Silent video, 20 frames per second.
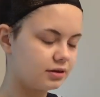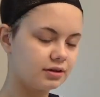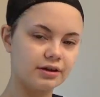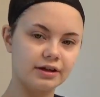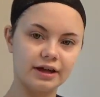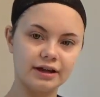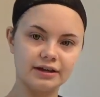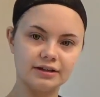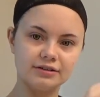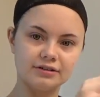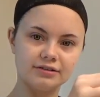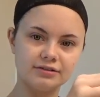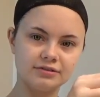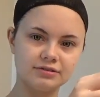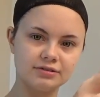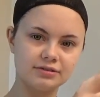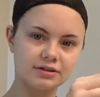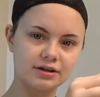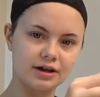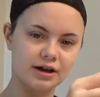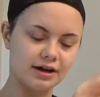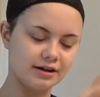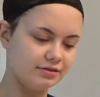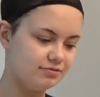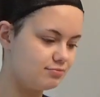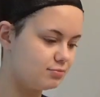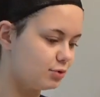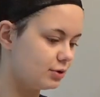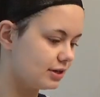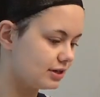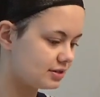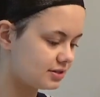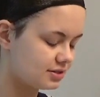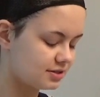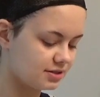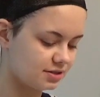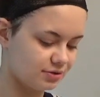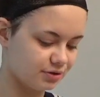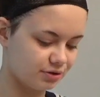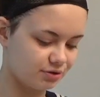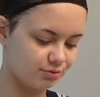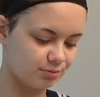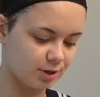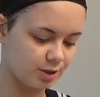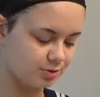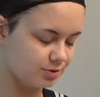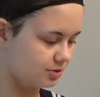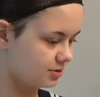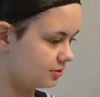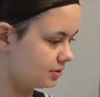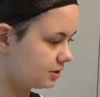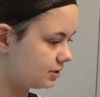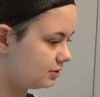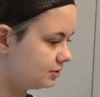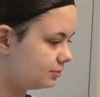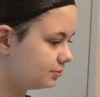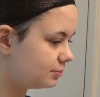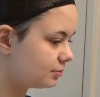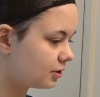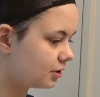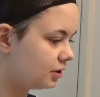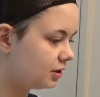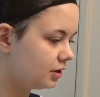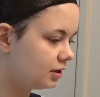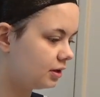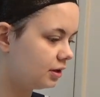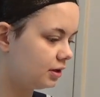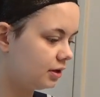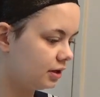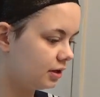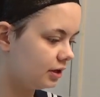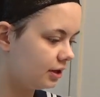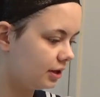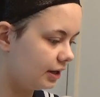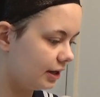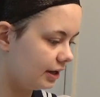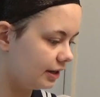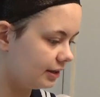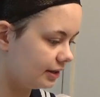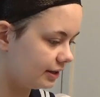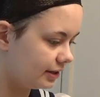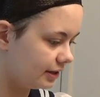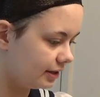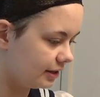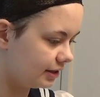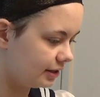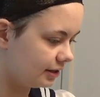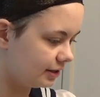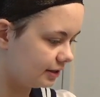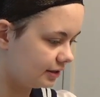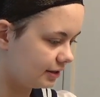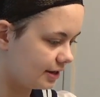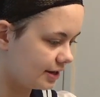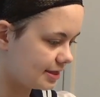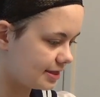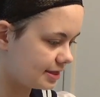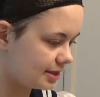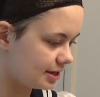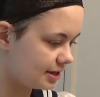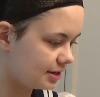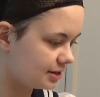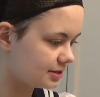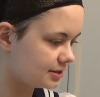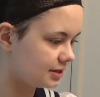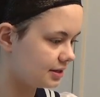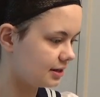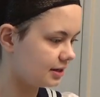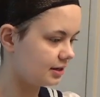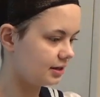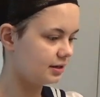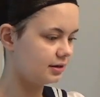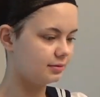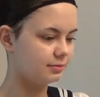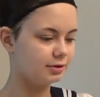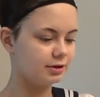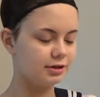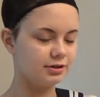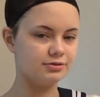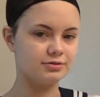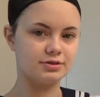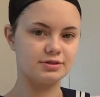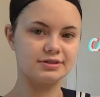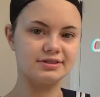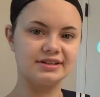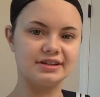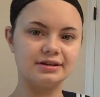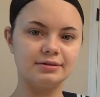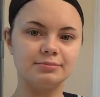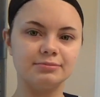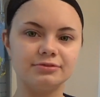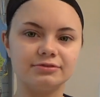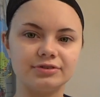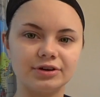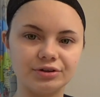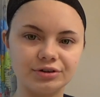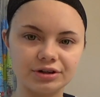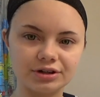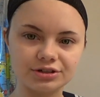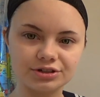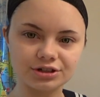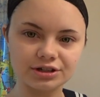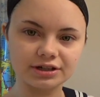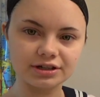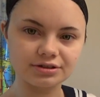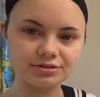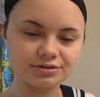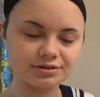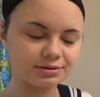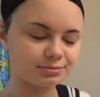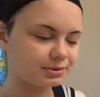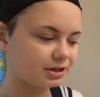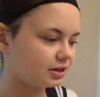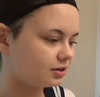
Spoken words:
Get it kind of moist so it grows a little. And then I think today I'm going to use the same foundation I used in my